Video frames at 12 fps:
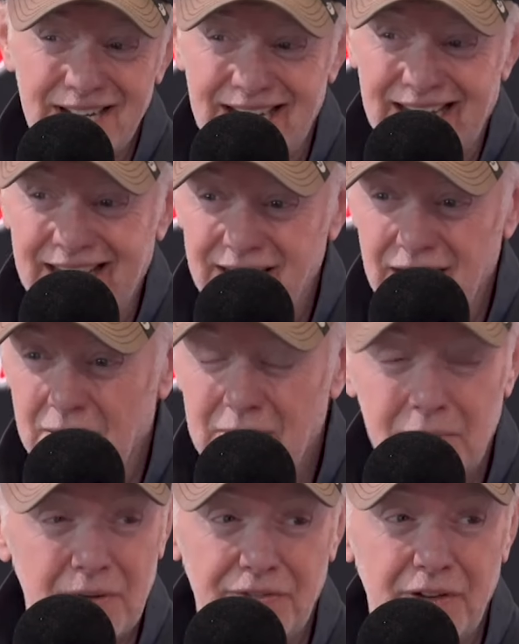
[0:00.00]
really, you know,
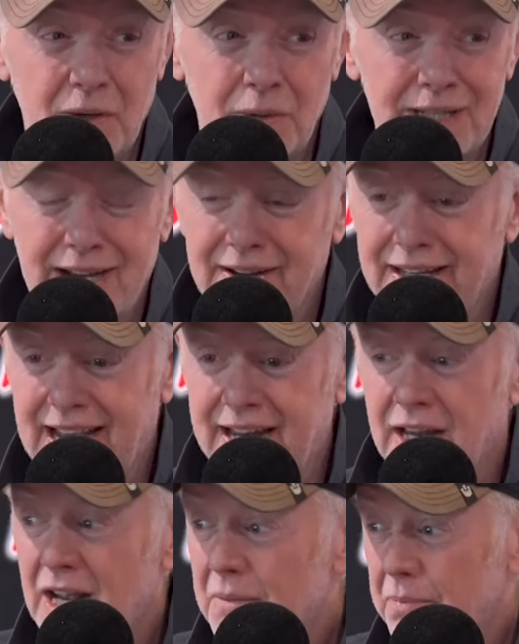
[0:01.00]
maybe a few quid now and
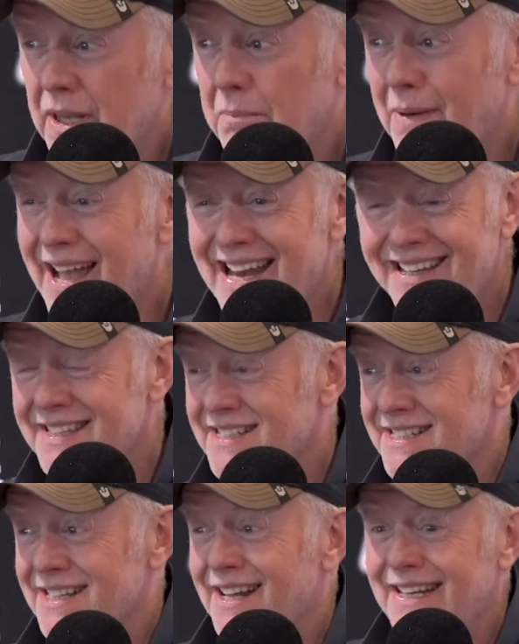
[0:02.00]
again. But you buy anything
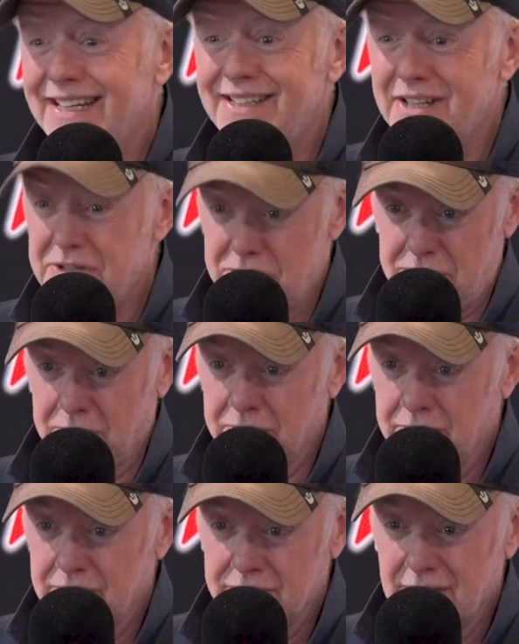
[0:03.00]
that's slightly
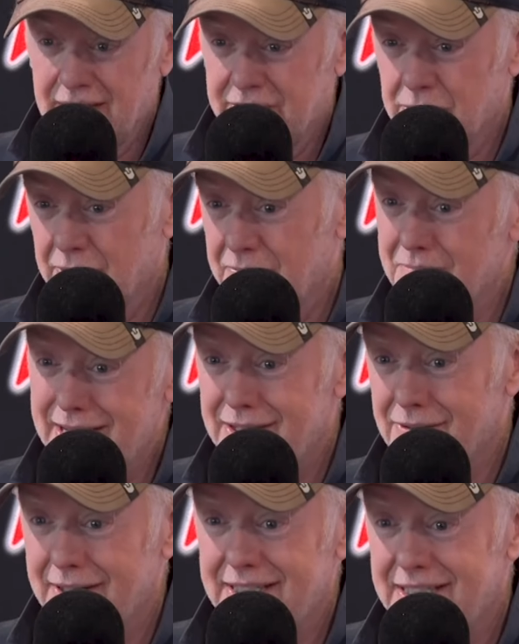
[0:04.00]
digital, slightly sort of
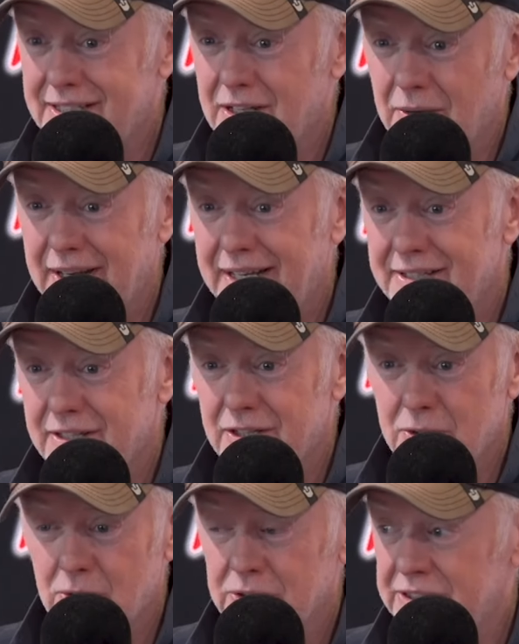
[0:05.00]
mid-90s going into the
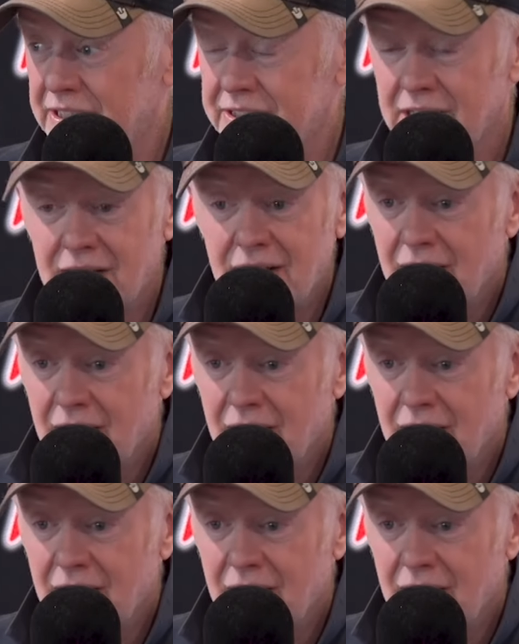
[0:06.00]
noughties,